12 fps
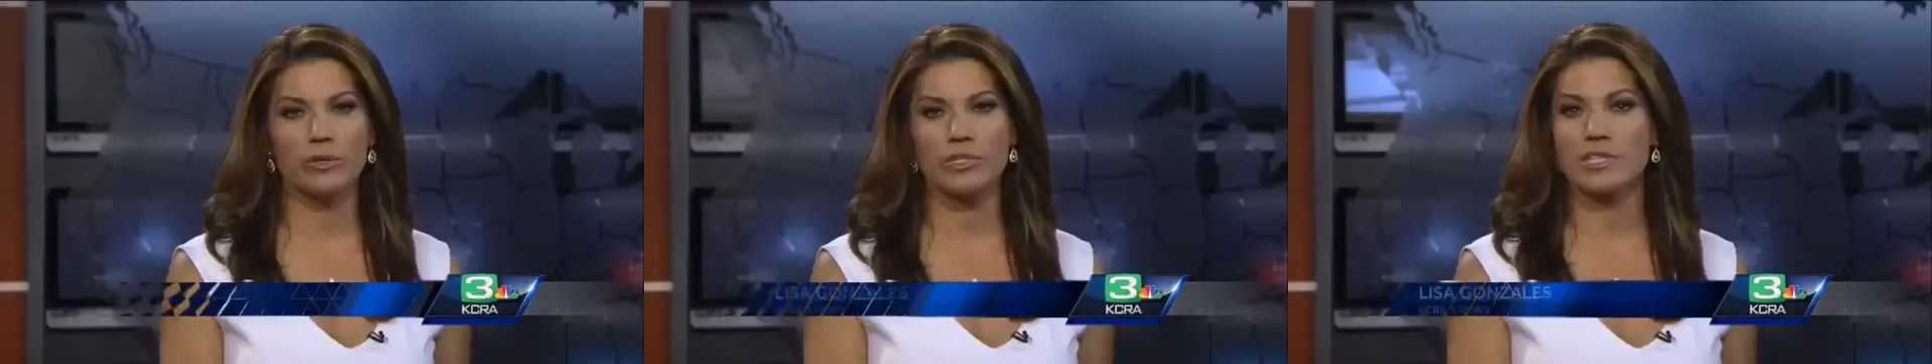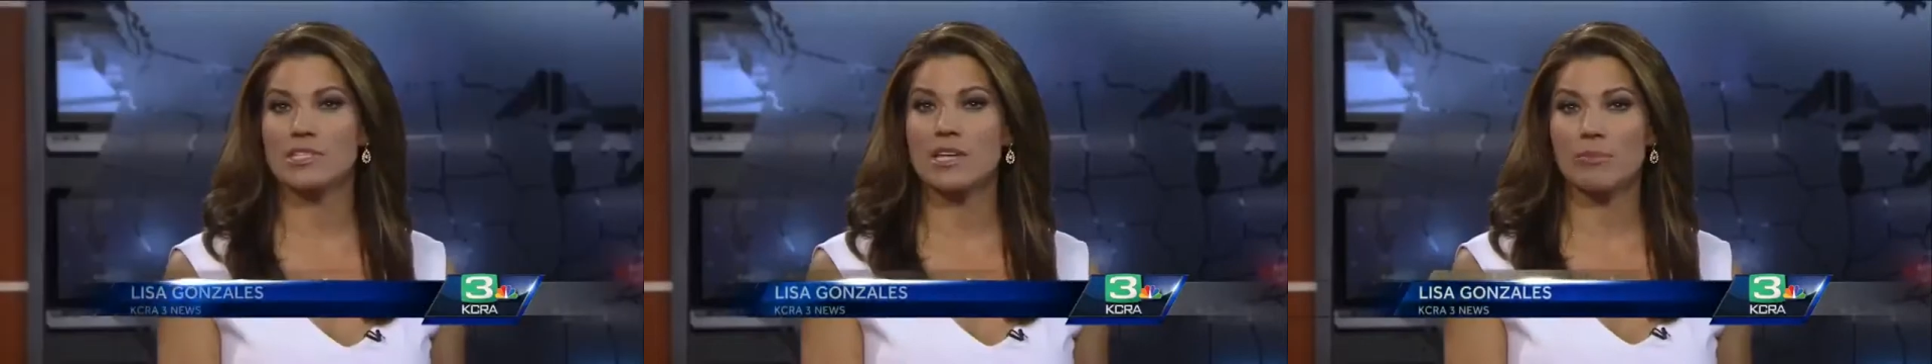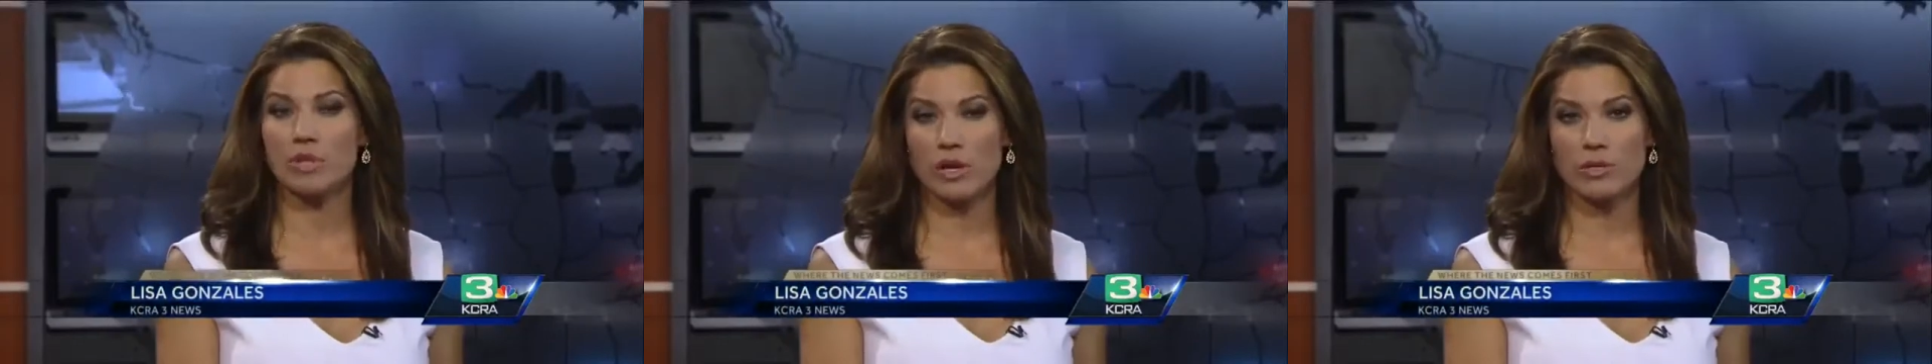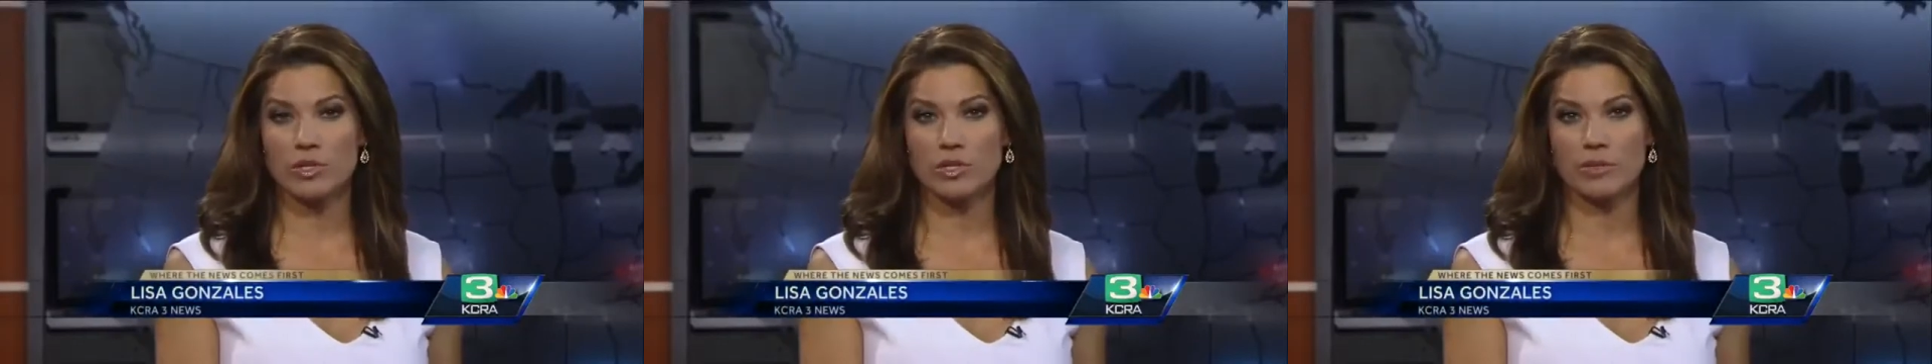is a step
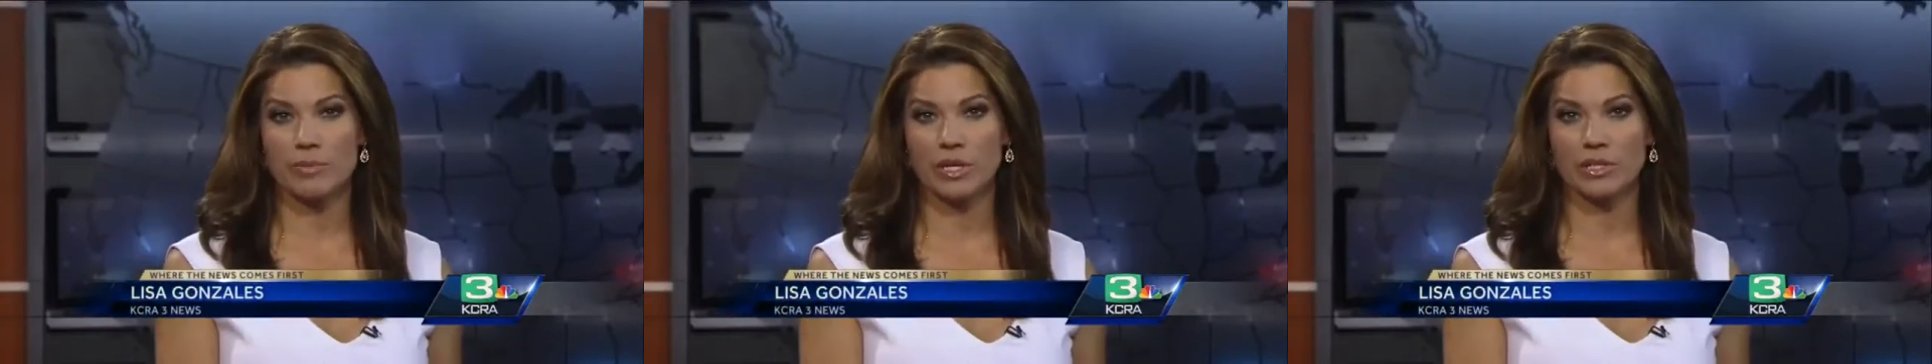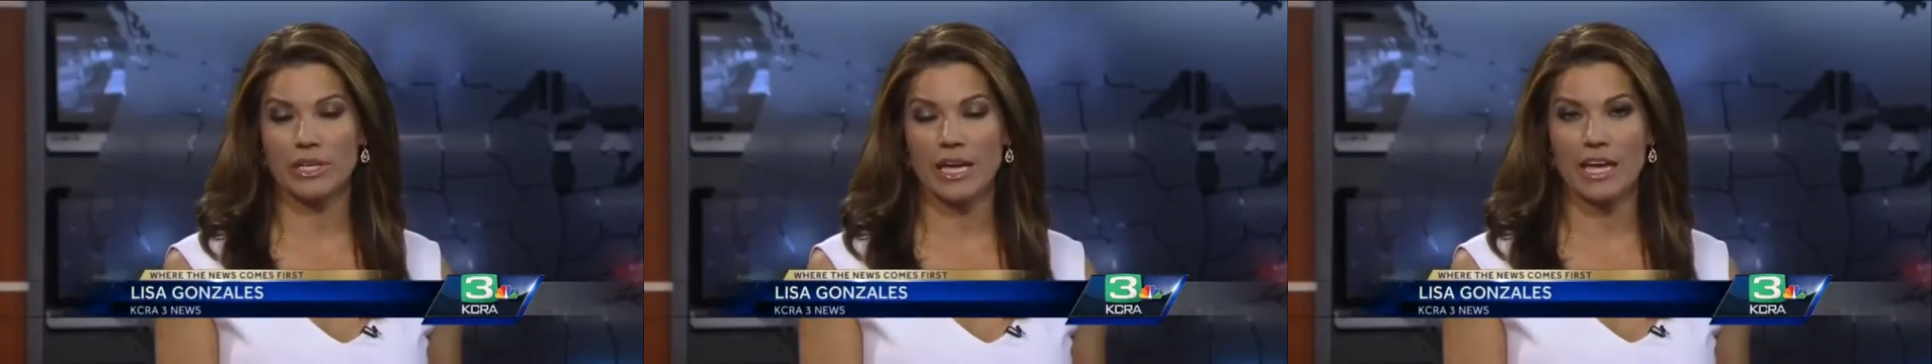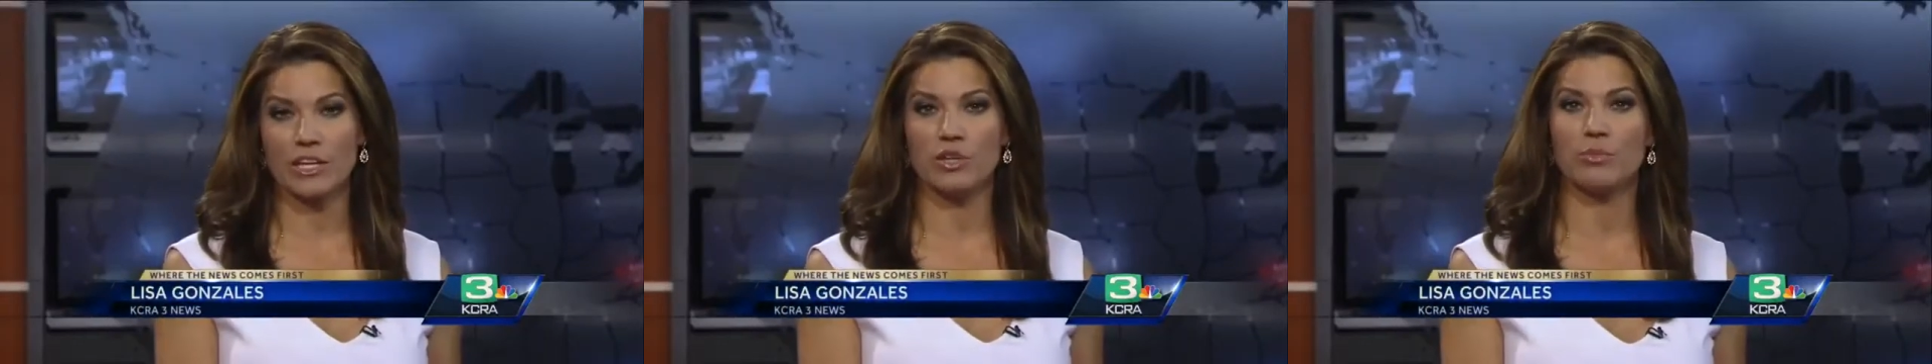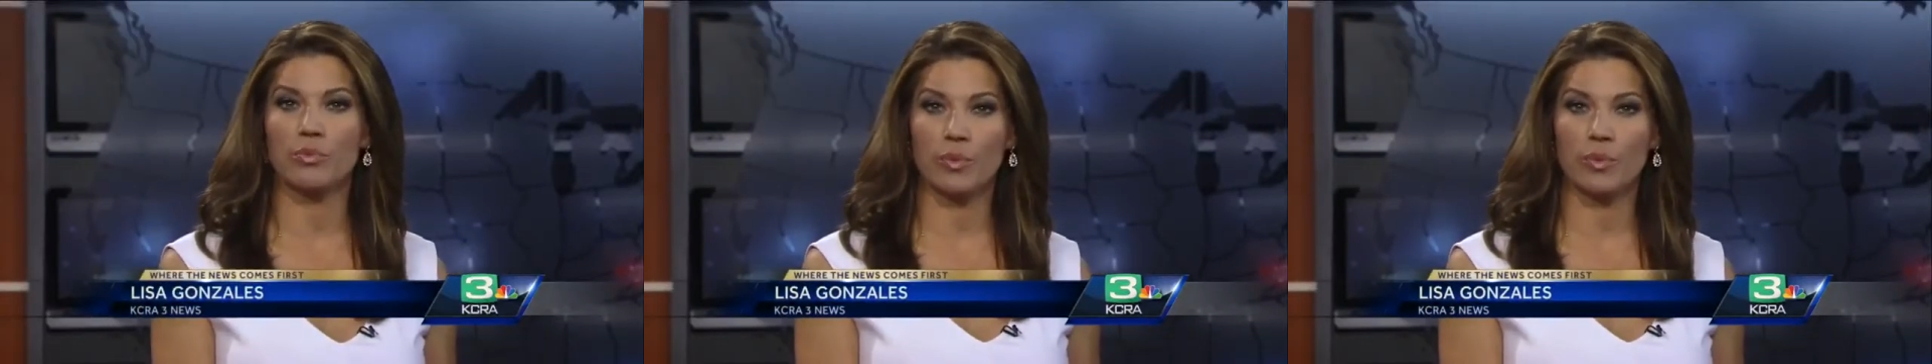closer to building a new